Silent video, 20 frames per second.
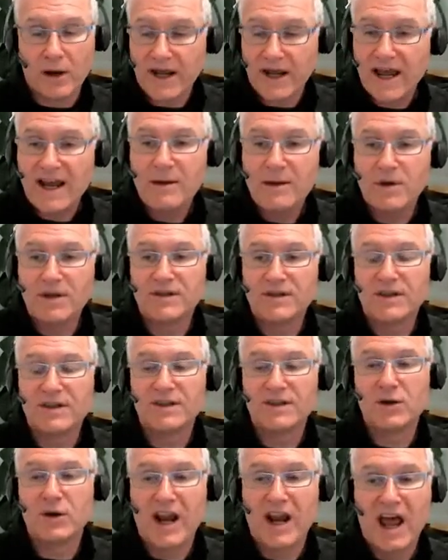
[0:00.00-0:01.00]
any
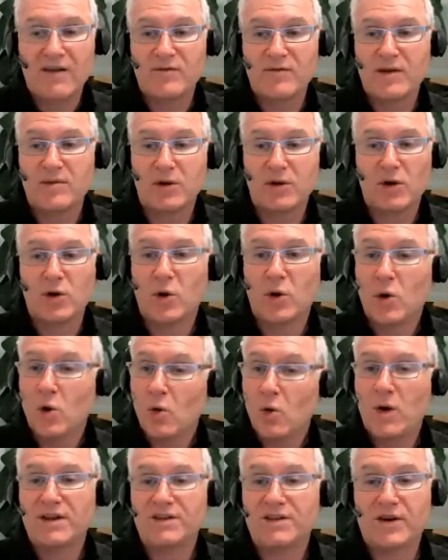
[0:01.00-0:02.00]
business, you're going to have people who are
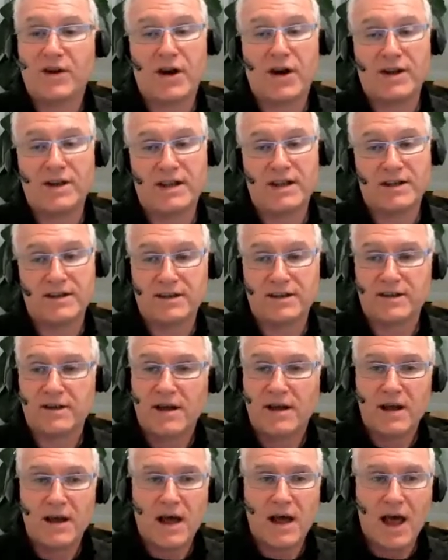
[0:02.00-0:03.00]
always got ideas.
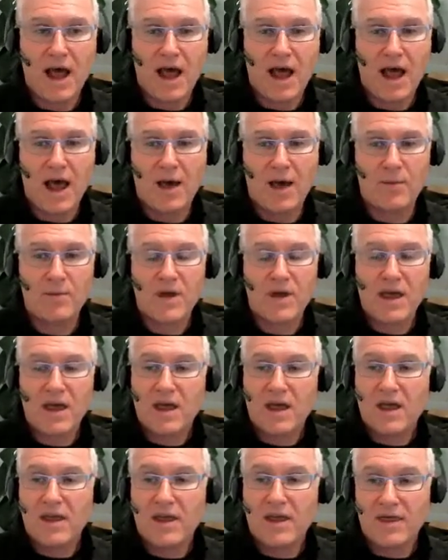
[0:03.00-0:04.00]

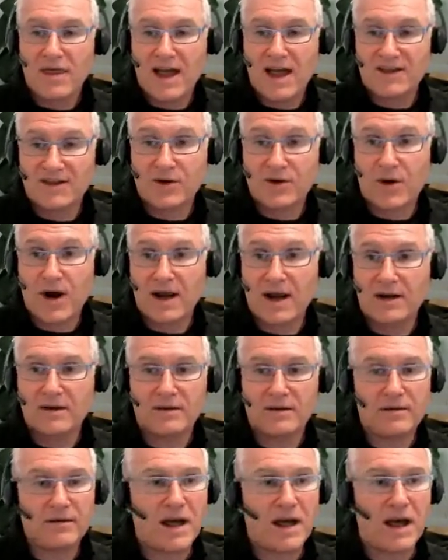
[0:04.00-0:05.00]
That's great.
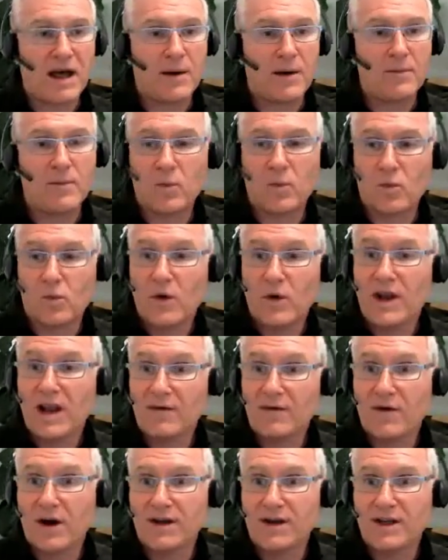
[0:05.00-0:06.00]
We
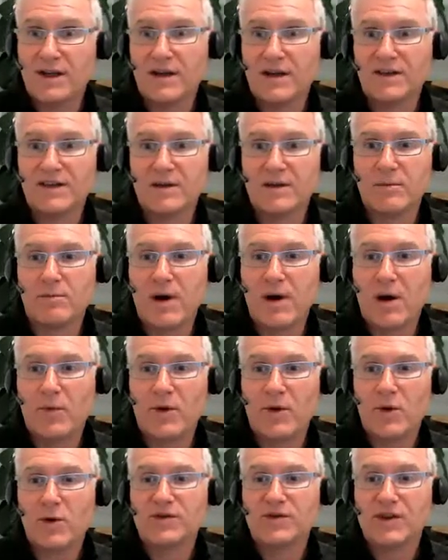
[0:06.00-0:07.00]
love ideas, but
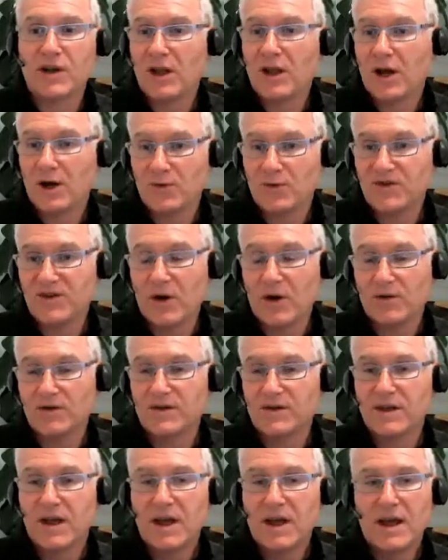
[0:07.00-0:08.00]
we also like
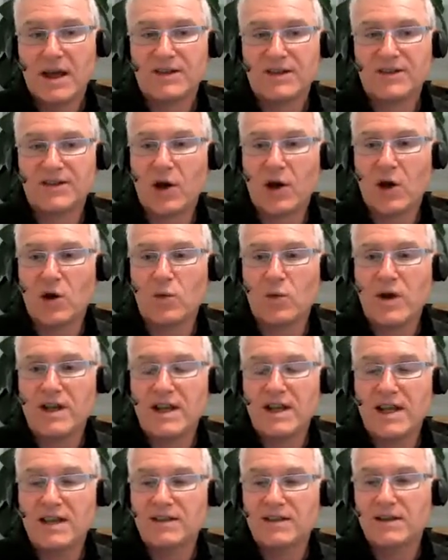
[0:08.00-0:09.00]
results. So we
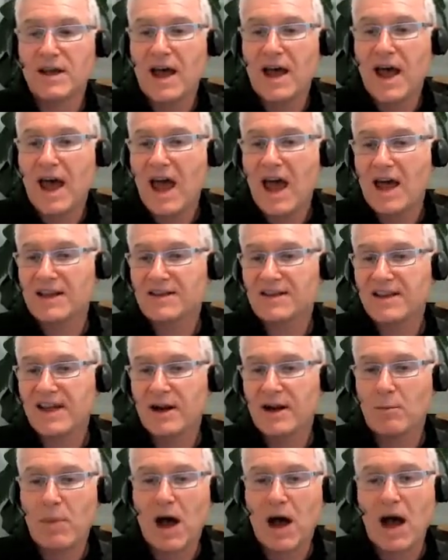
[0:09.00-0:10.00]
need to
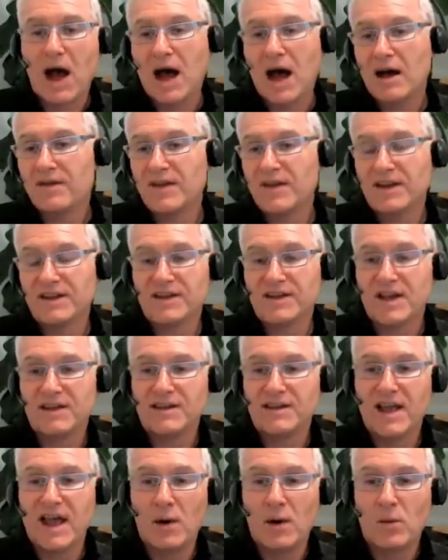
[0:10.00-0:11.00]
set a bar that
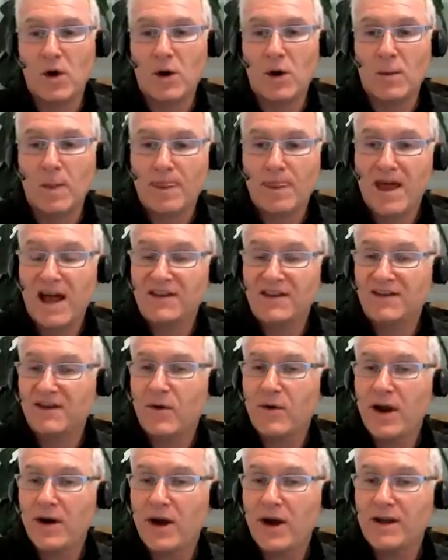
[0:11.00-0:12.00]
says that, well, that's a
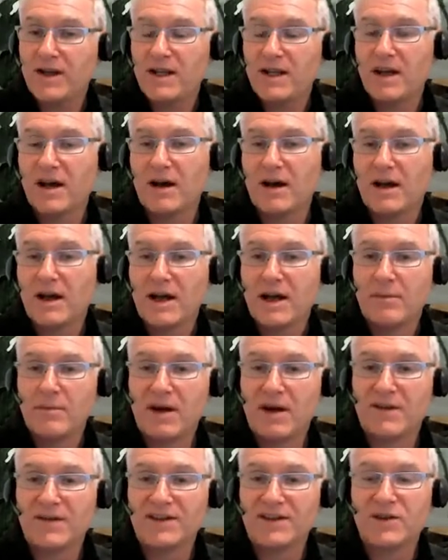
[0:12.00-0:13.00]
great idea,
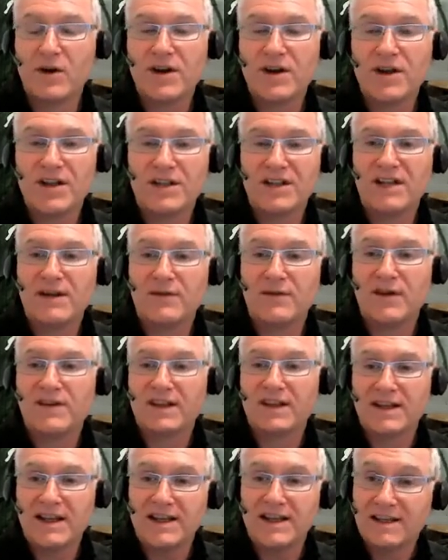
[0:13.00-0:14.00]
but if it's not going to deliver us
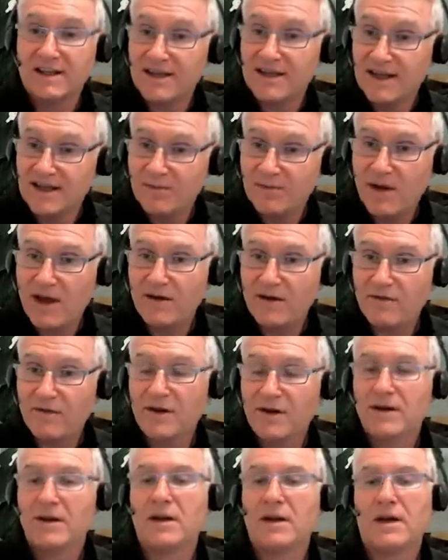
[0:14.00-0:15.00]
at least this
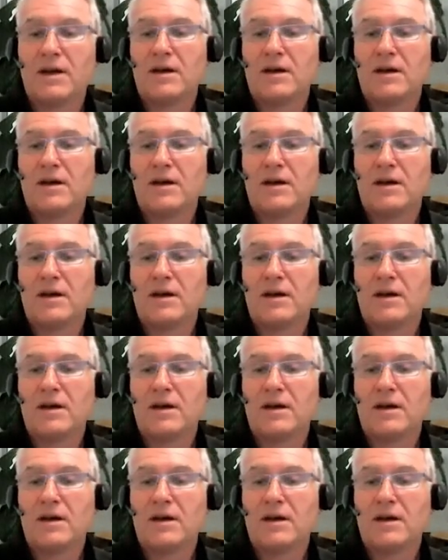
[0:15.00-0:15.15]
benefit,